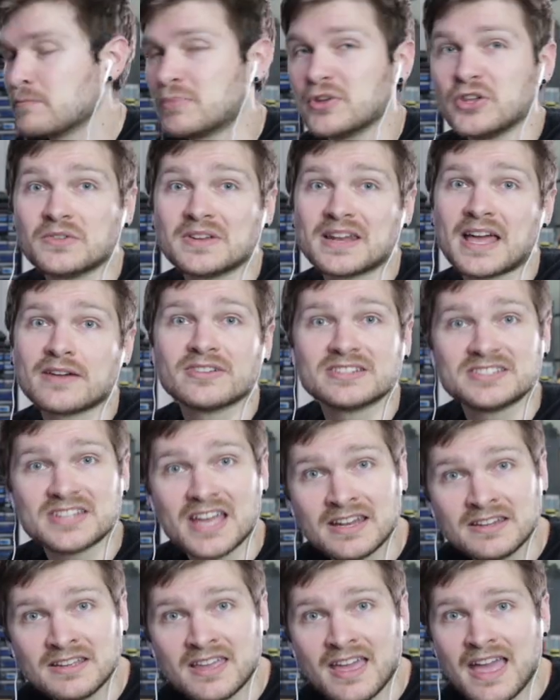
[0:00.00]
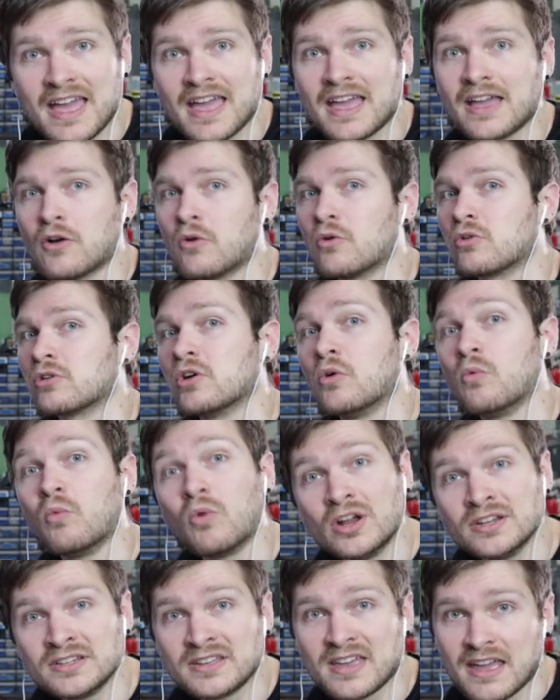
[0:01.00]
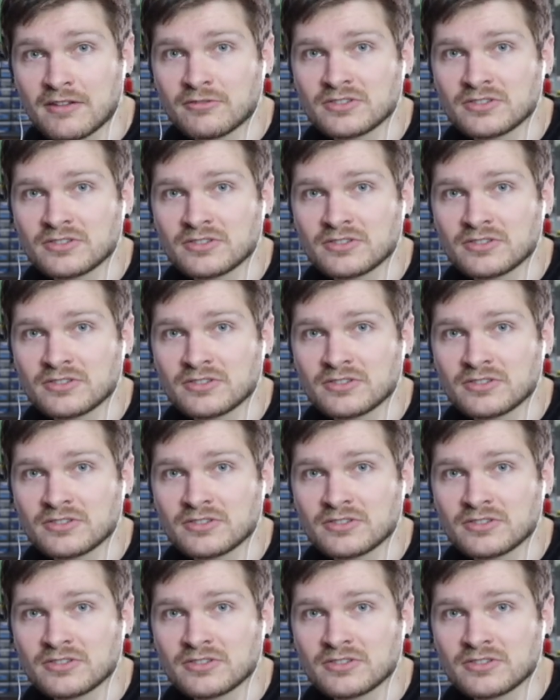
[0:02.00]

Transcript: but you can have a 10K or a 1K